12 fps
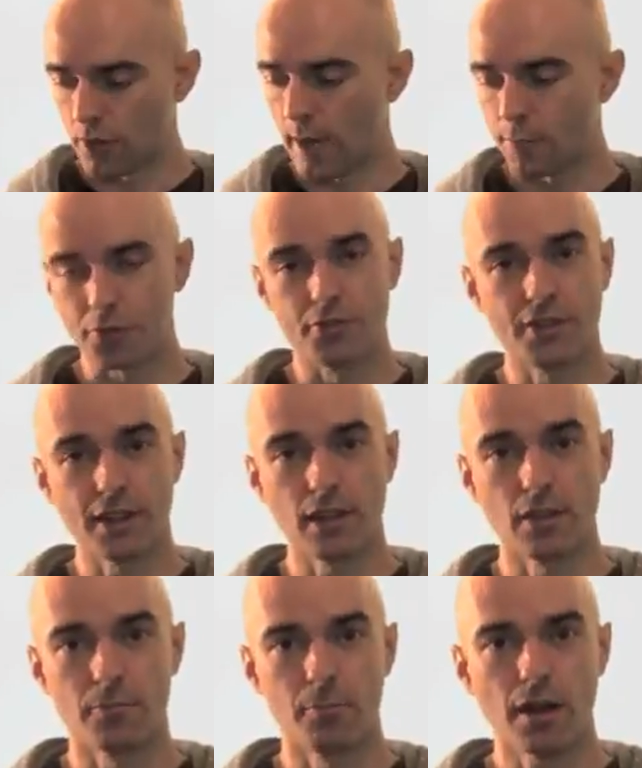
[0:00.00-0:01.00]
crabs were sitting
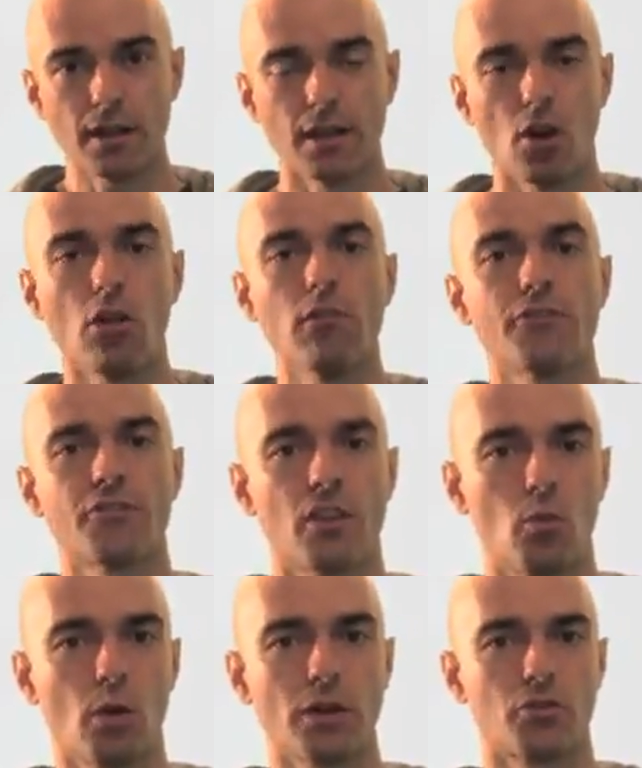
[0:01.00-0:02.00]
in this bucket. All of a
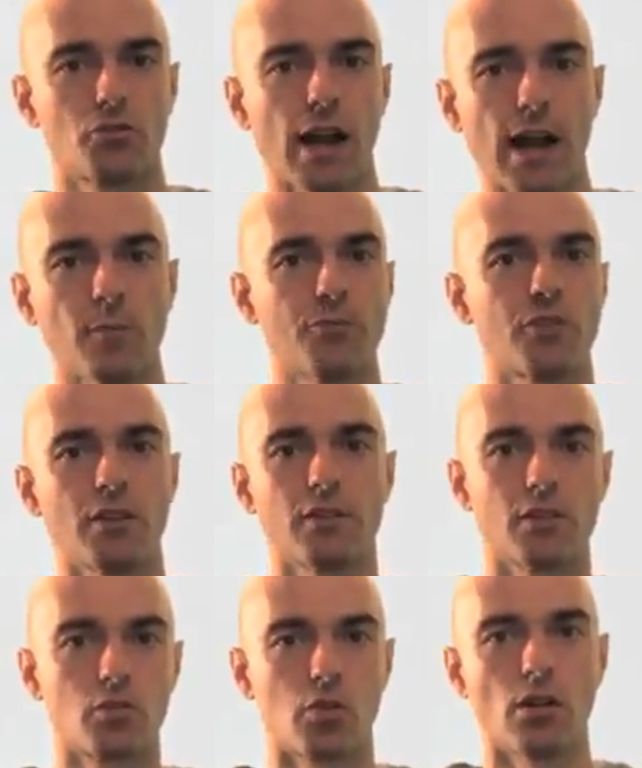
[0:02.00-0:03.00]
sudden, one crab
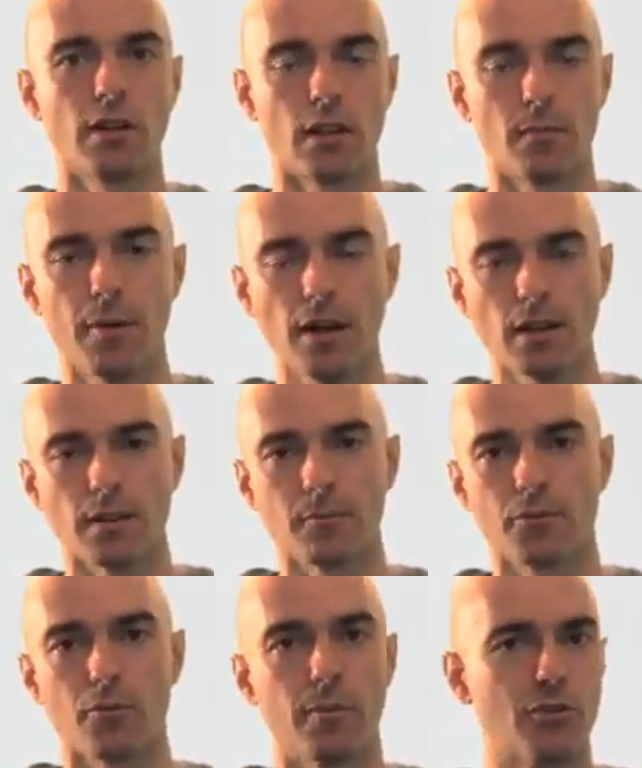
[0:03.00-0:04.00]
started to crawl out of the
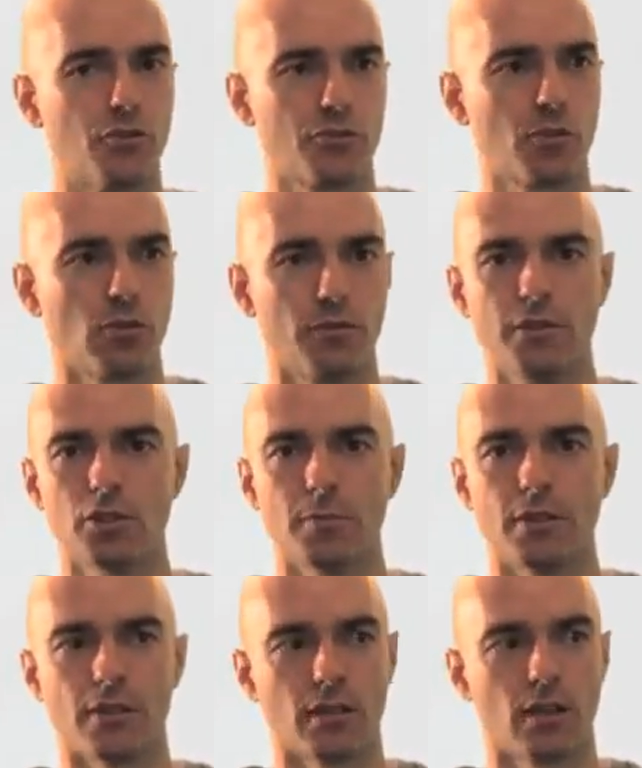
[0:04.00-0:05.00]
bucket. So Bedros told the
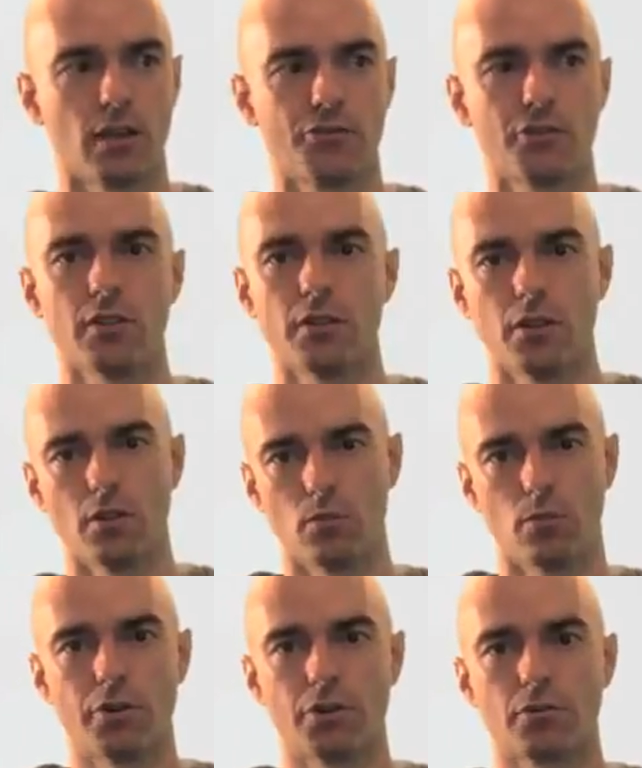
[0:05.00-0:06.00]
fisherman, he's like, sir,
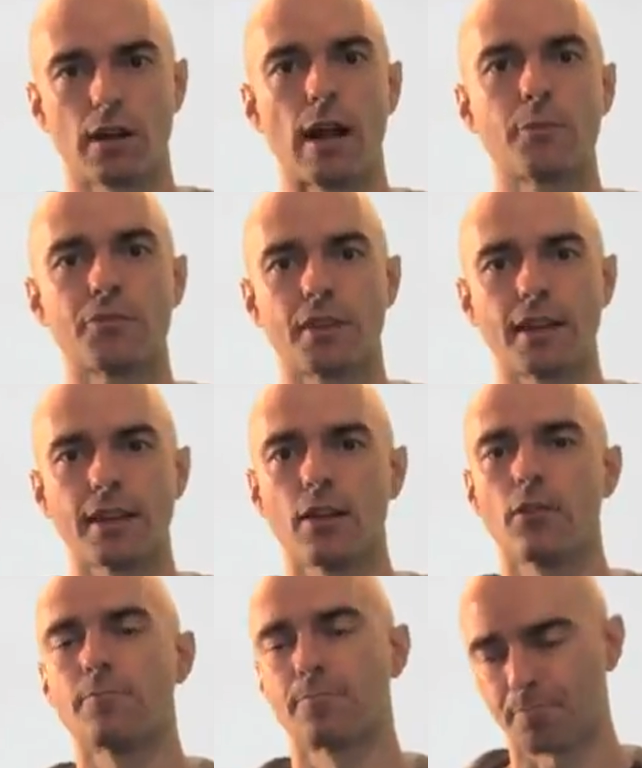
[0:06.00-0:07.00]
one of your crabs is getting
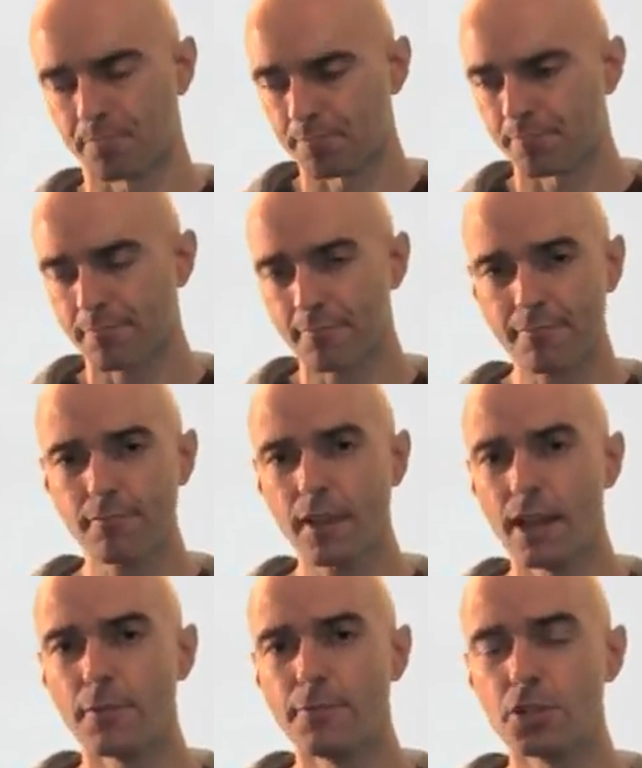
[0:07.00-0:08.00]
out.
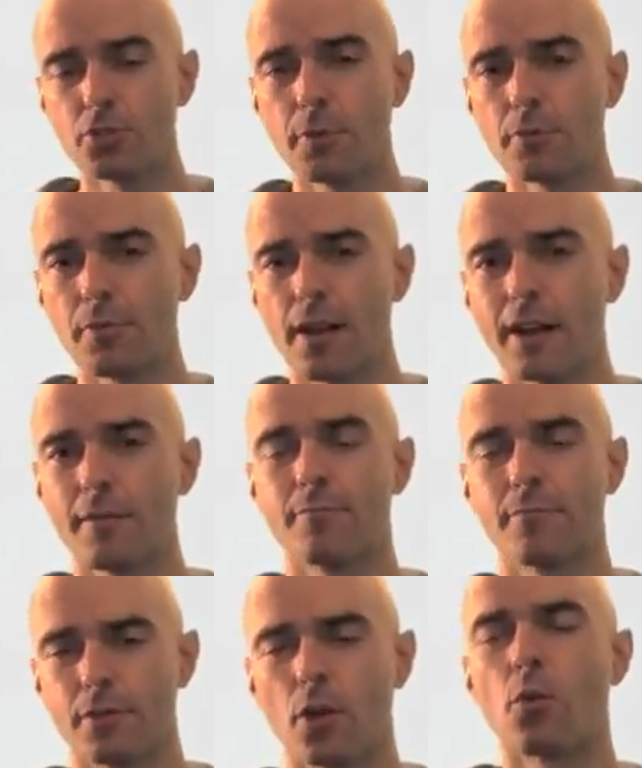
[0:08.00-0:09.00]
And the fisherman
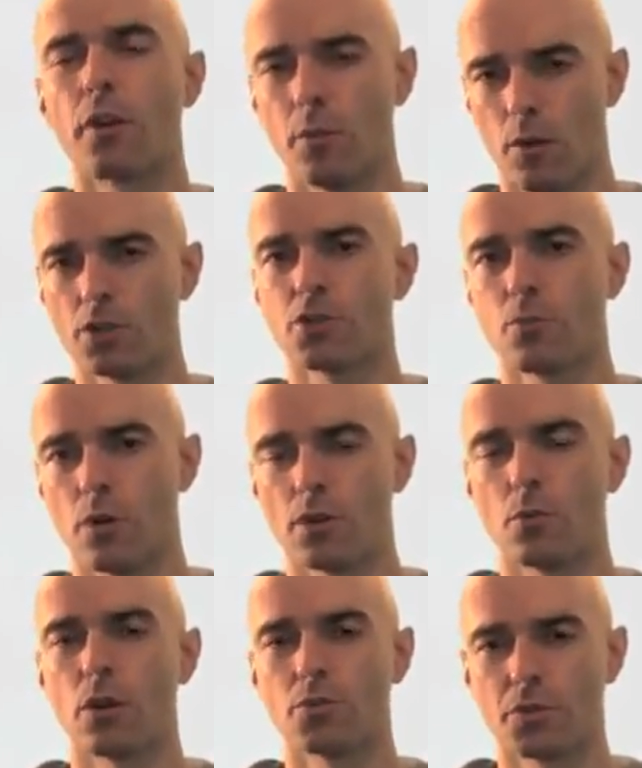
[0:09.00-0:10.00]
replied, don't worry, watch
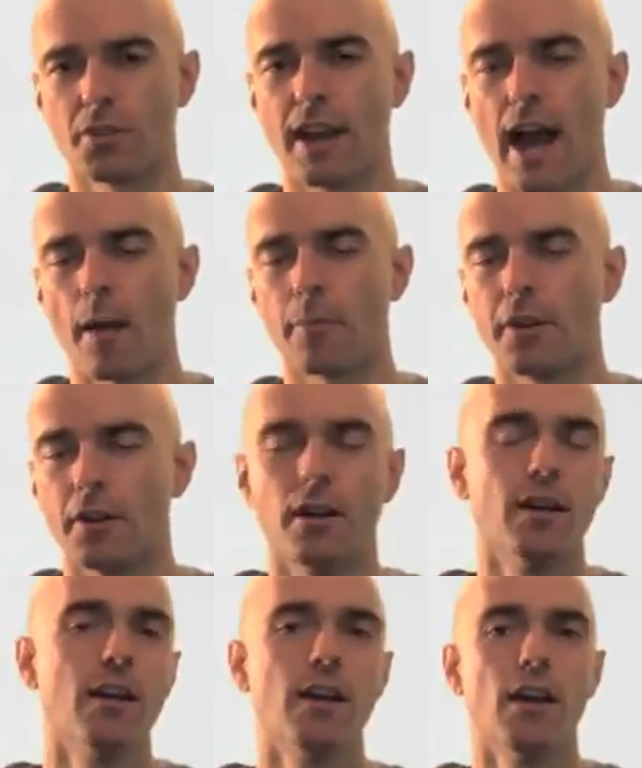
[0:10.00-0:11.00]
what's going to happen here.